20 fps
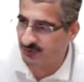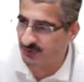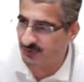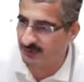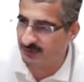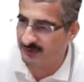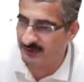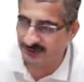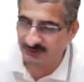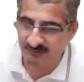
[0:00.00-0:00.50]

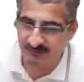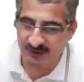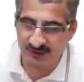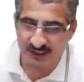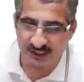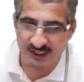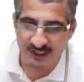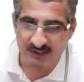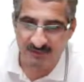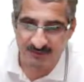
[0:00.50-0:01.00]
let me
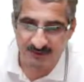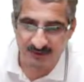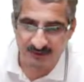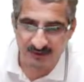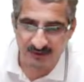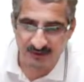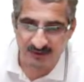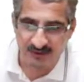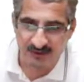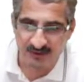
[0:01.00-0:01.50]

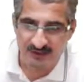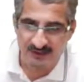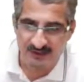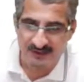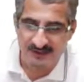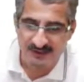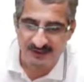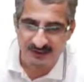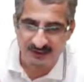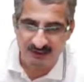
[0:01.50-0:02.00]
copy
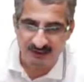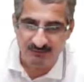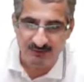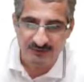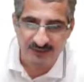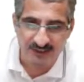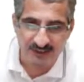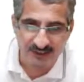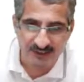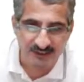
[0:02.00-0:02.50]
this table
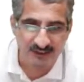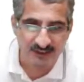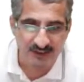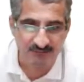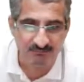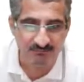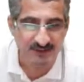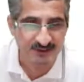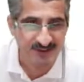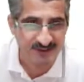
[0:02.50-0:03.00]
again,
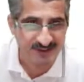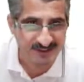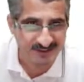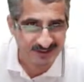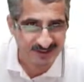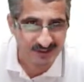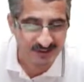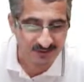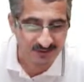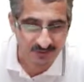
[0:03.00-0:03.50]
but a
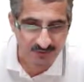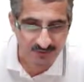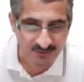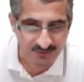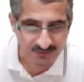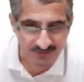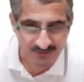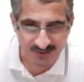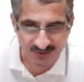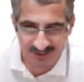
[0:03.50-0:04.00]
clean one,
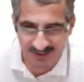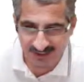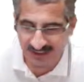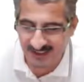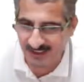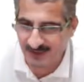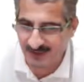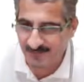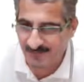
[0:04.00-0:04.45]
okay?